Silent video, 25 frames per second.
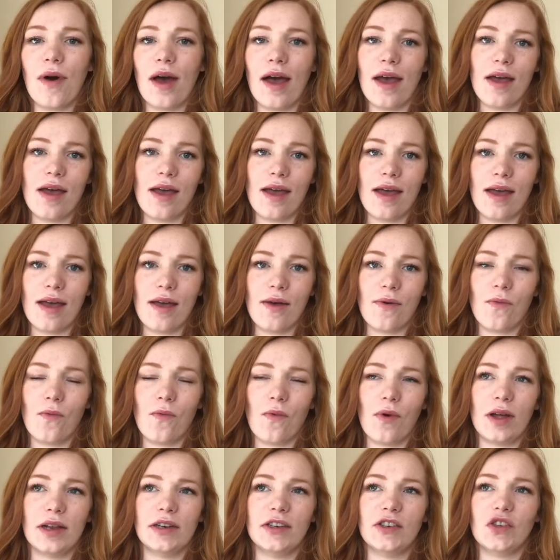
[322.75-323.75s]
I
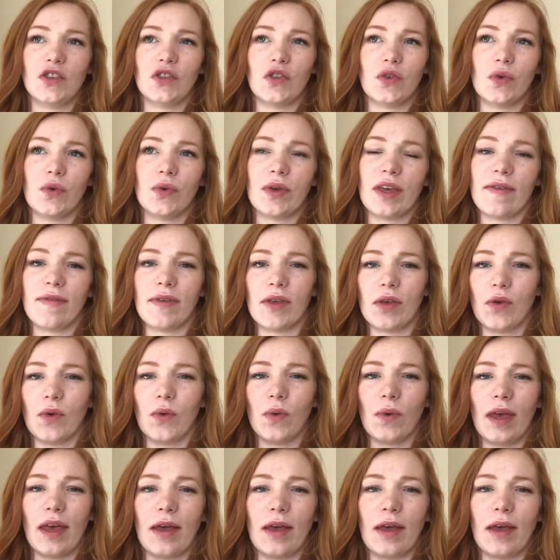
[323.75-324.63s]
want to give you